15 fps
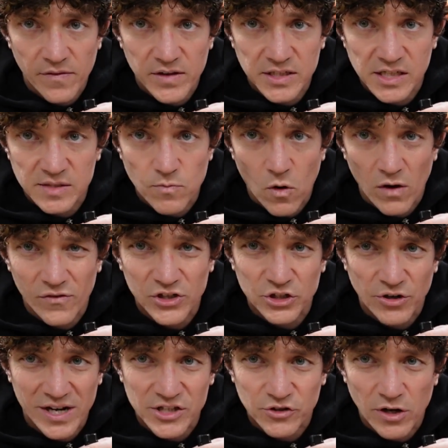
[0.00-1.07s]
This is more of a
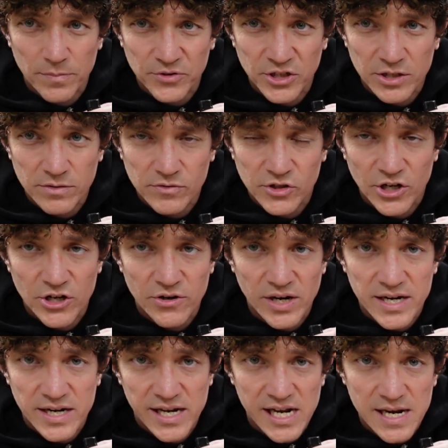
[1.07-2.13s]
transcription, so you
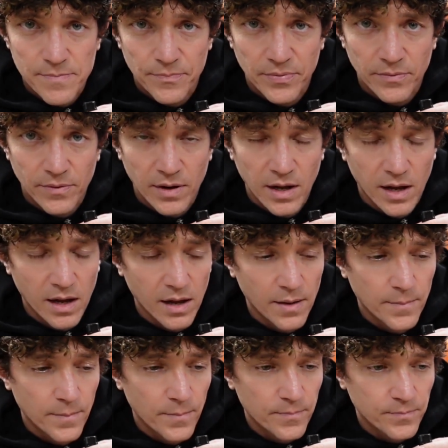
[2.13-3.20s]
can keep
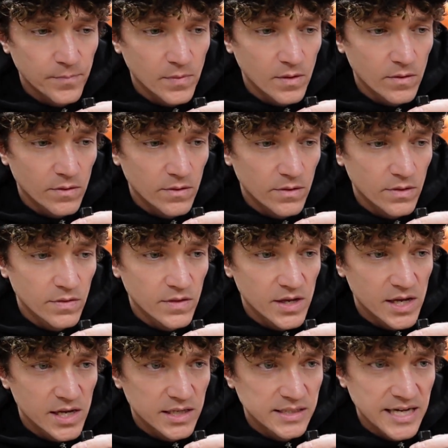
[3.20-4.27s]

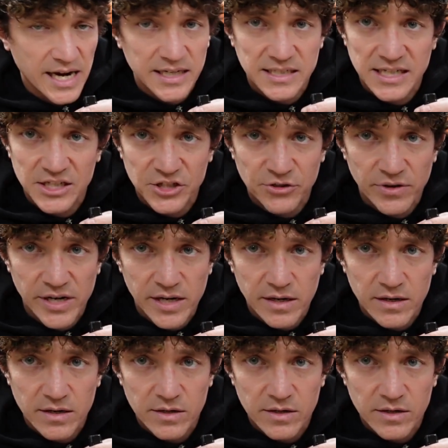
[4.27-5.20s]
the text history.